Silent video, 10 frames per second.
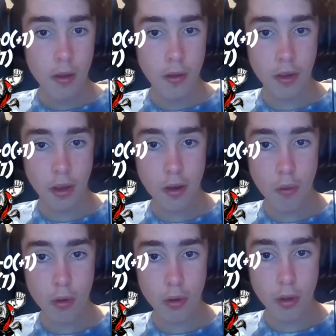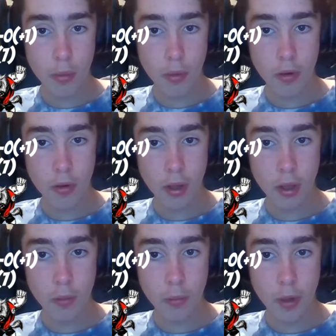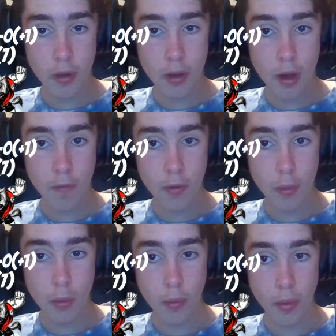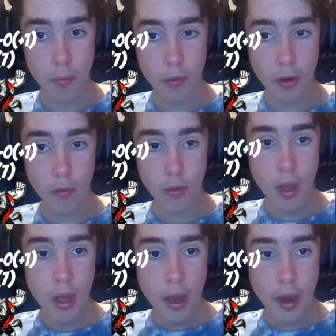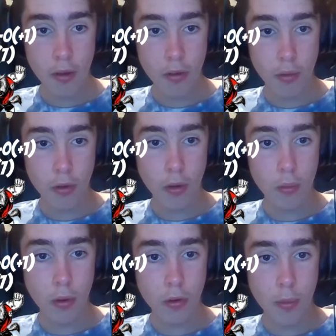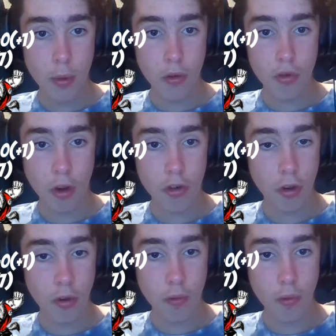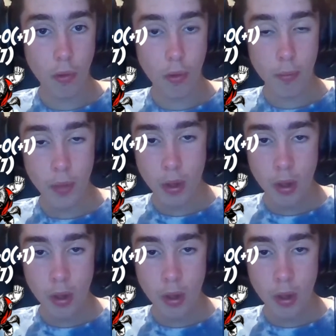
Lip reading: The second quarter, the boys got a little bit comfortable with themselves, and as a result lost a bit of structure and form.